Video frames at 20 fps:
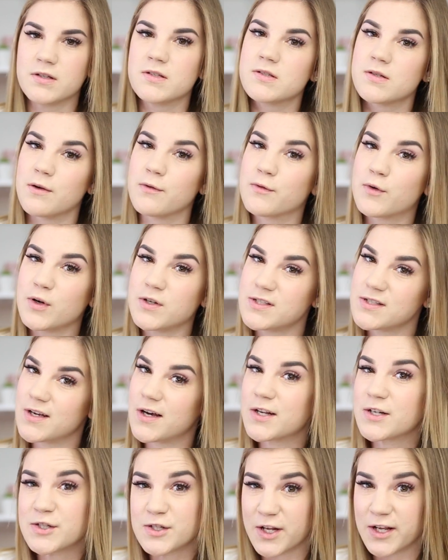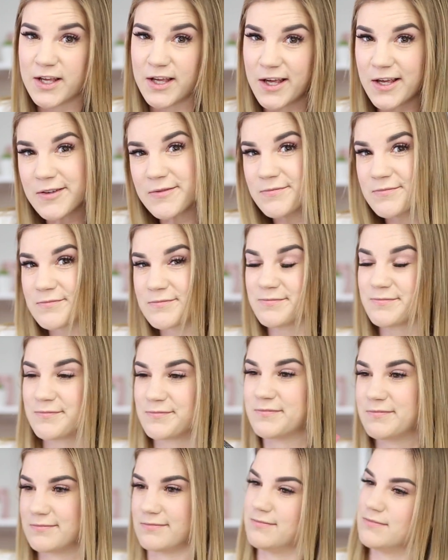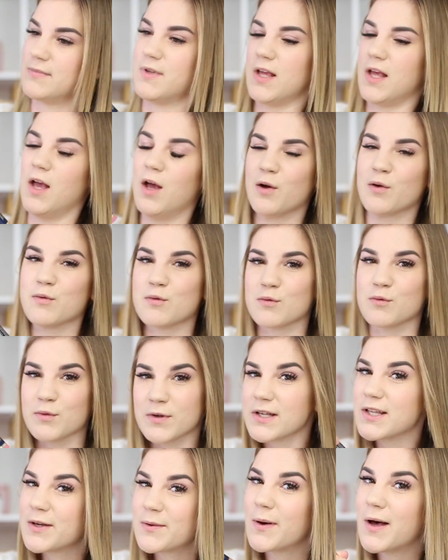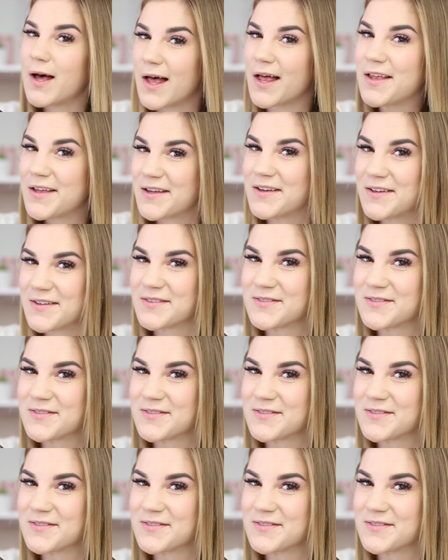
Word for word: So of course you gotta shake it really well.